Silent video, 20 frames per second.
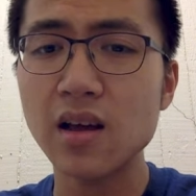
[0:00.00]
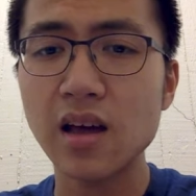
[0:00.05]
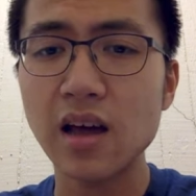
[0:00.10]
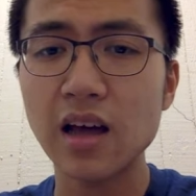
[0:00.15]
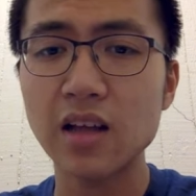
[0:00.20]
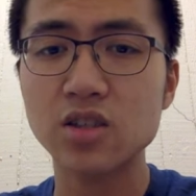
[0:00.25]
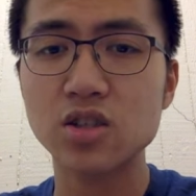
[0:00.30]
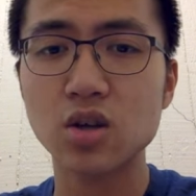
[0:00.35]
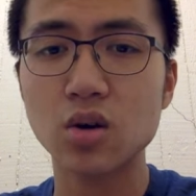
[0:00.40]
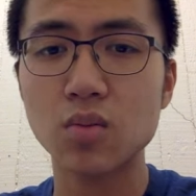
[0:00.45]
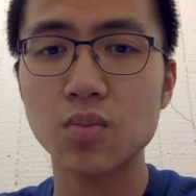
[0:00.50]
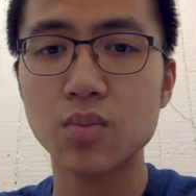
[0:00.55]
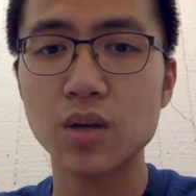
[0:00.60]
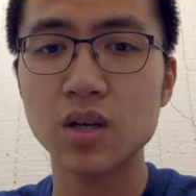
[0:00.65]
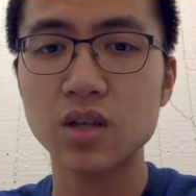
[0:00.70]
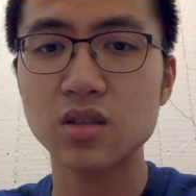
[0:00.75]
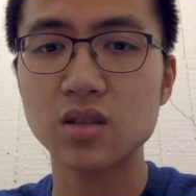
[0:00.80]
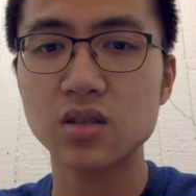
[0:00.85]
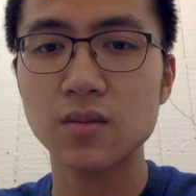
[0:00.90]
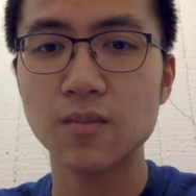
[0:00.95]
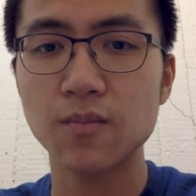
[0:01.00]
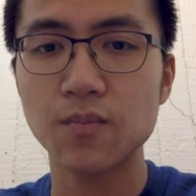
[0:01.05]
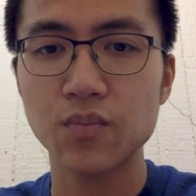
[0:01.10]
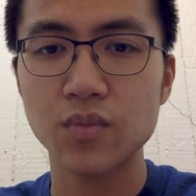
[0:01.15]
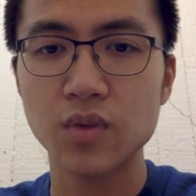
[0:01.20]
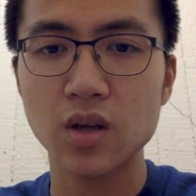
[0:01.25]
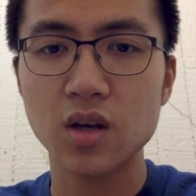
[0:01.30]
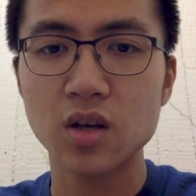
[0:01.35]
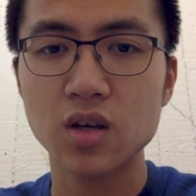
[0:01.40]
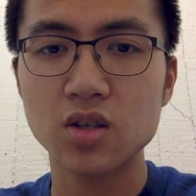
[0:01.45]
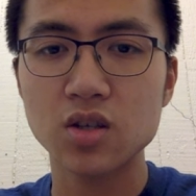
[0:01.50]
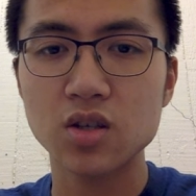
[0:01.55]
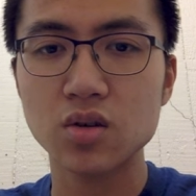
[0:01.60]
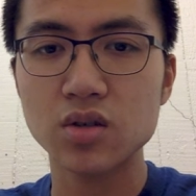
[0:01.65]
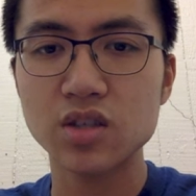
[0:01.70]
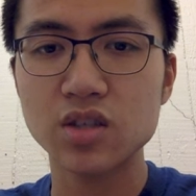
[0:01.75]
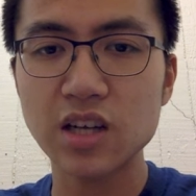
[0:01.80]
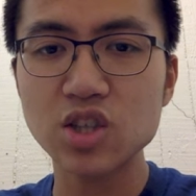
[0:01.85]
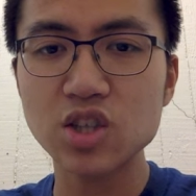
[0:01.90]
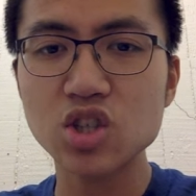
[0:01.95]
And so
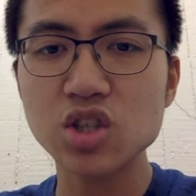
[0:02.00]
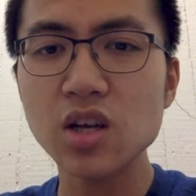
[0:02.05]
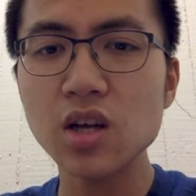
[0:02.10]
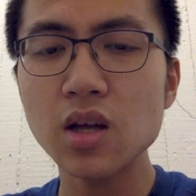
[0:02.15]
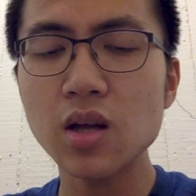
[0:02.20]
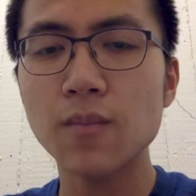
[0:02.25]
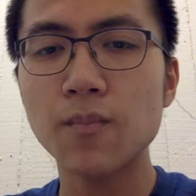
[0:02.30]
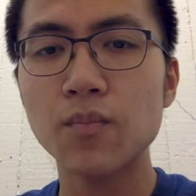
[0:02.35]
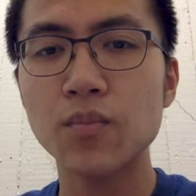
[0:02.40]
essentially,